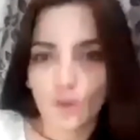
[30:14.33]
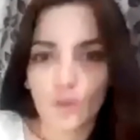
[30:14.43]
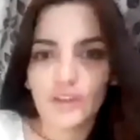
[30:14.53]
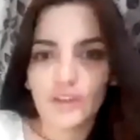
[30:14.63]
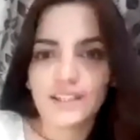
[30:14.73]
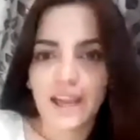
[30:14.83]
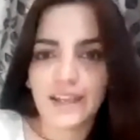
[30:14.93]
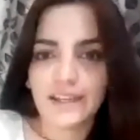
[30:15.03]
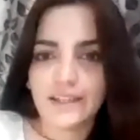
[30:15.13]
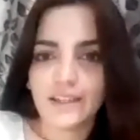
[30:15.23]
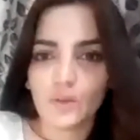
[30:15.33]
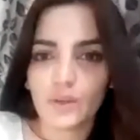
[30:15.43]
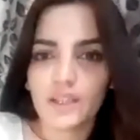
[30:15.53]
COVID-19, okay?